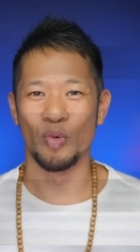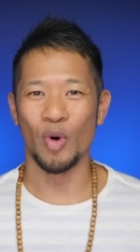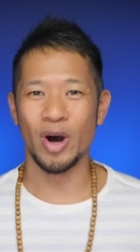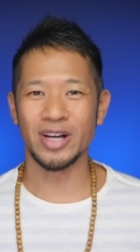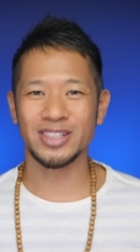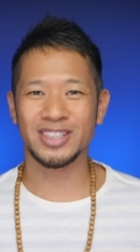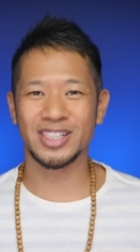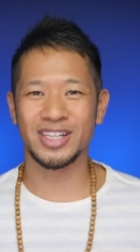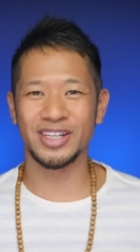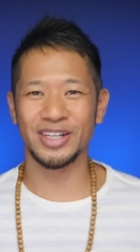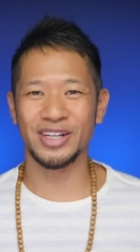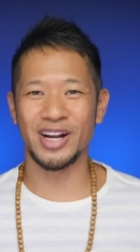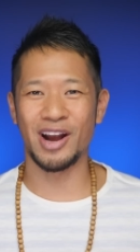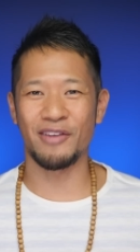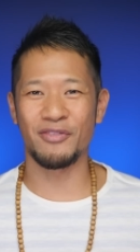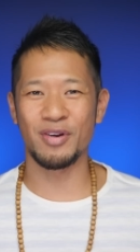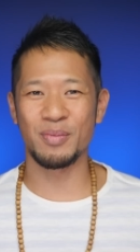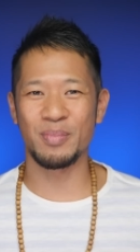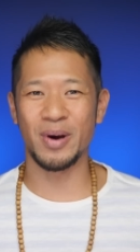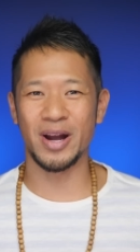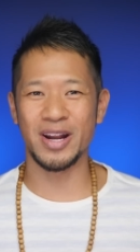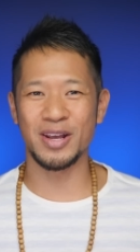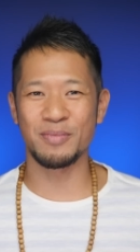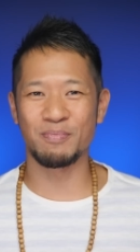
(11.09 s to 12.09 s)
What's good
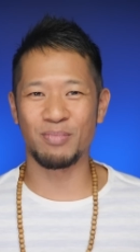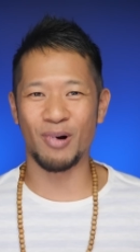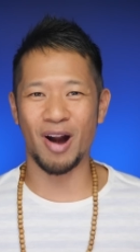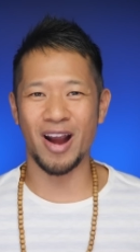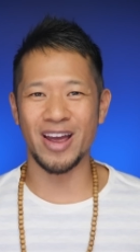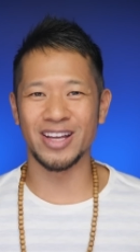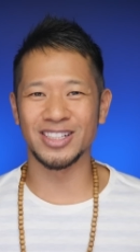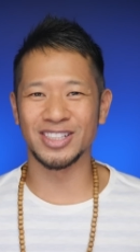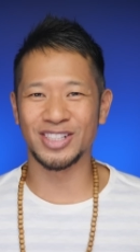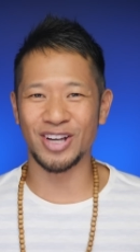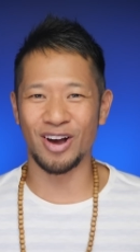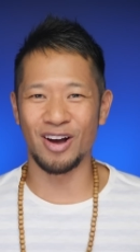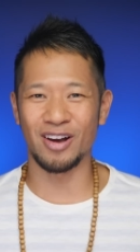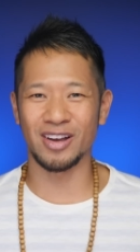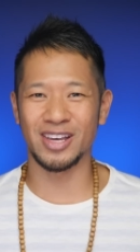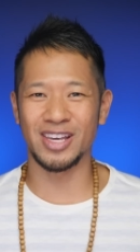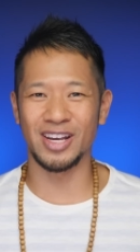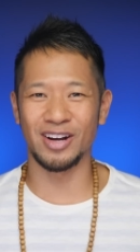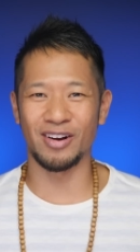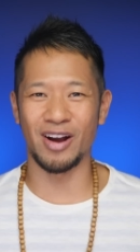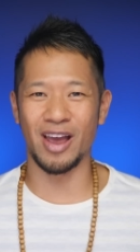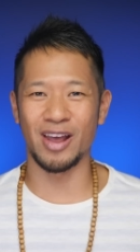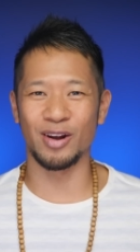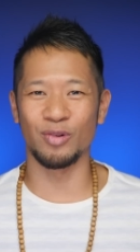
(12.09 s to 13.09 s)
everybody, Brian Tong
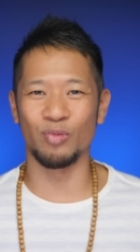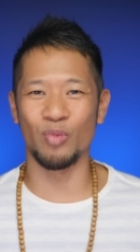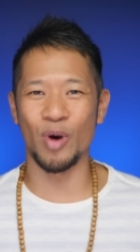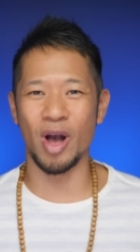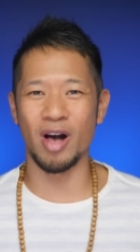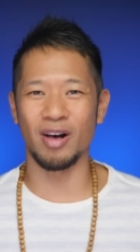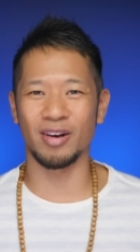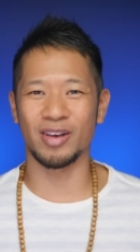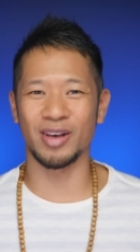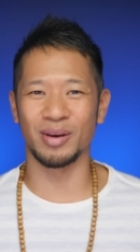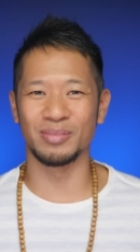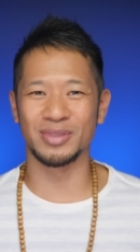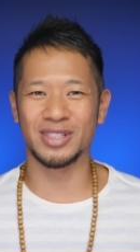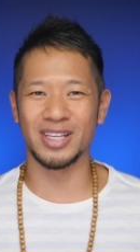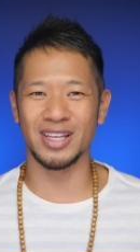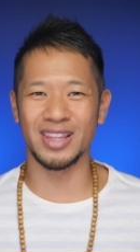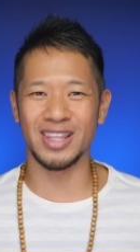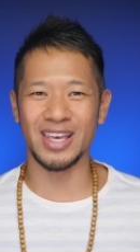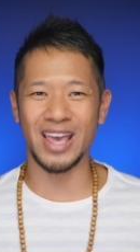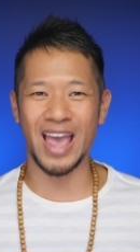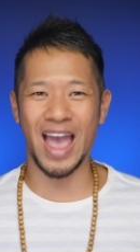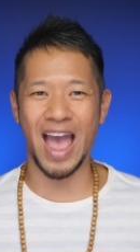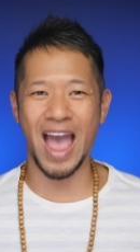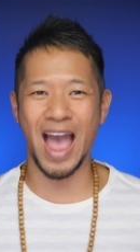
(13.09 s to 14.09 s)
here and welcome to
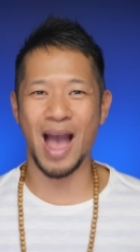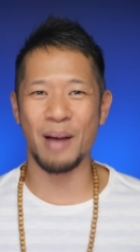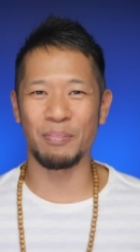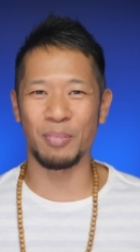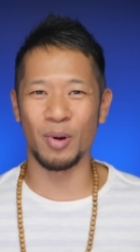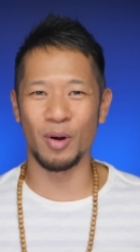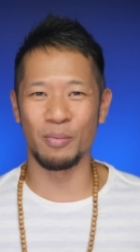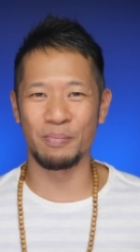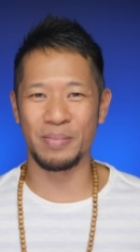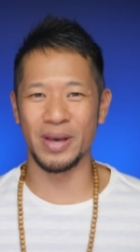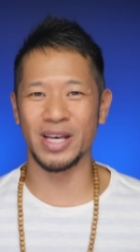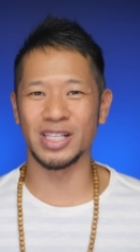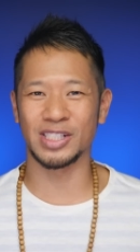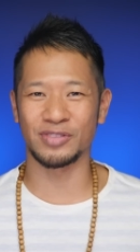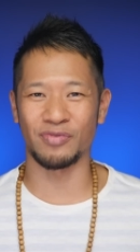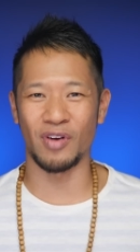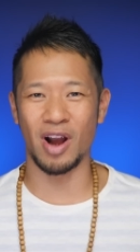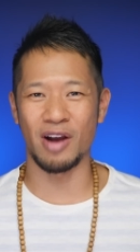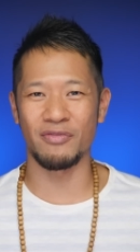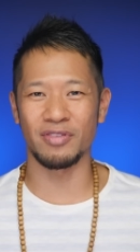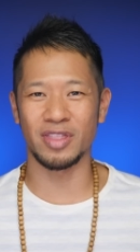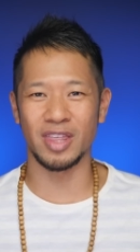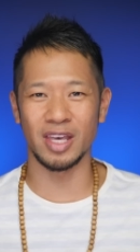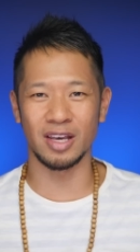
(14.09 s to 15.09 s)
the Apple Bits for
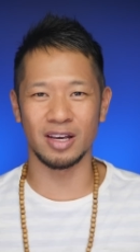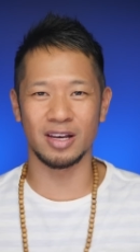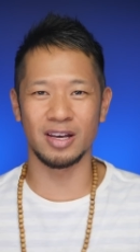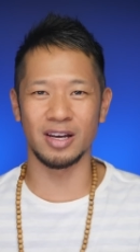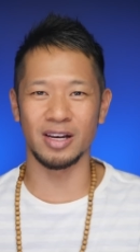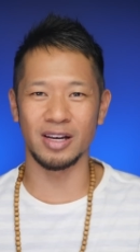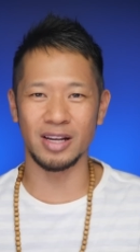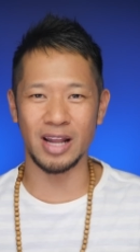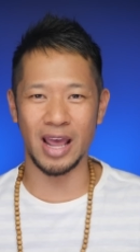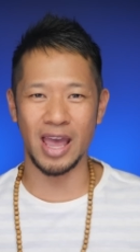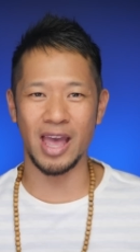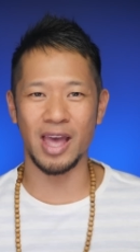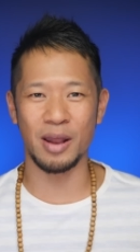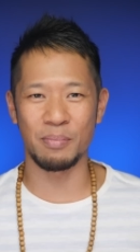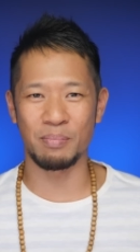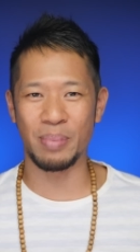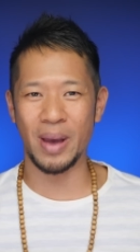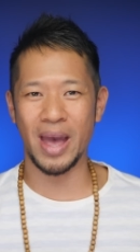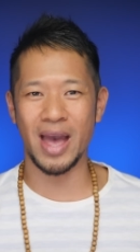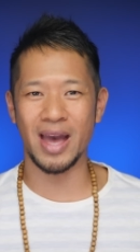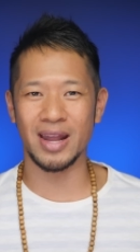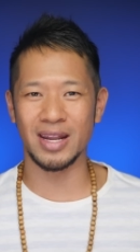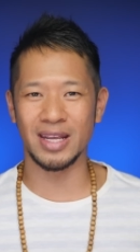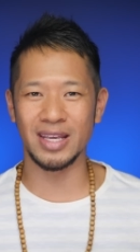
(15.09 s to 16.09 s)
everything good and
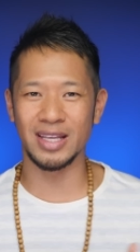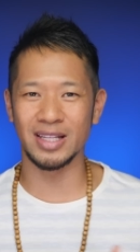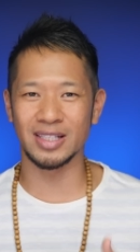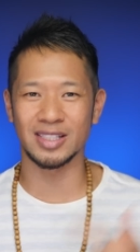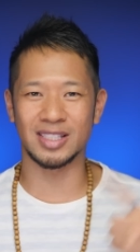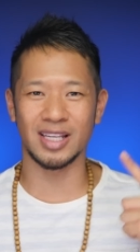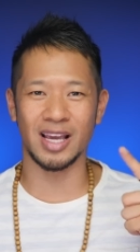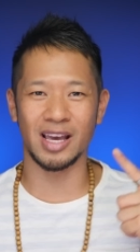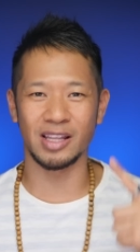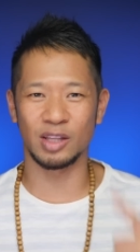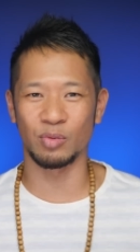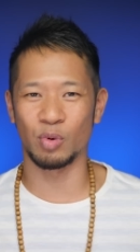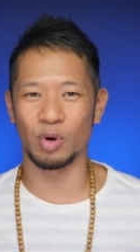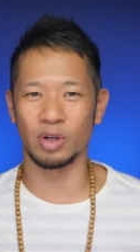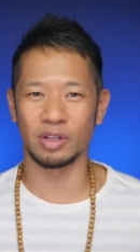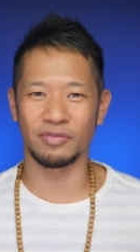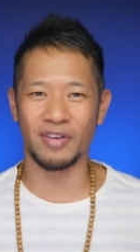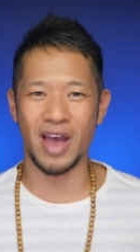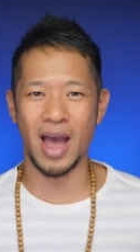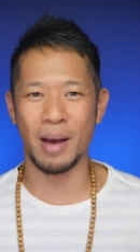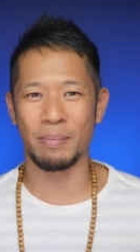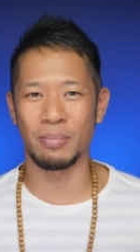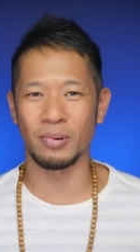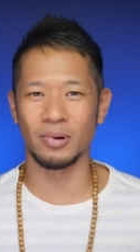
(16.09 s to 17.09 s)
bad inside the world
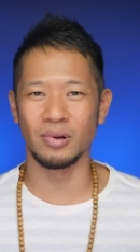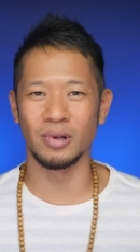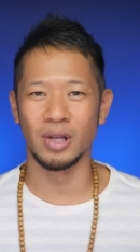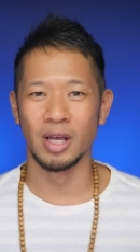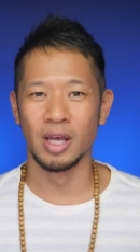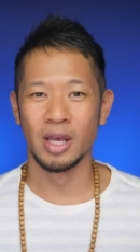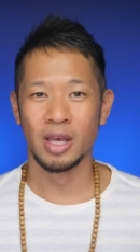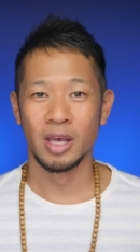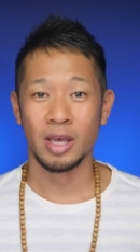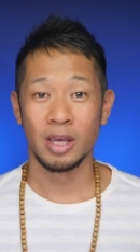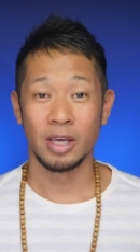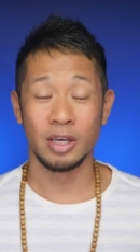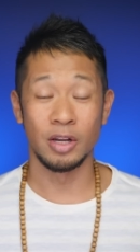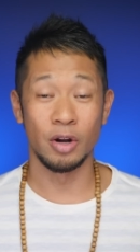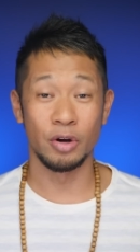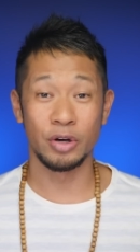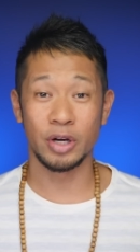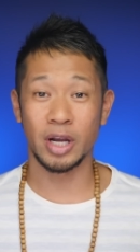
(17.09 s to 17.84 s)
of Apple you know,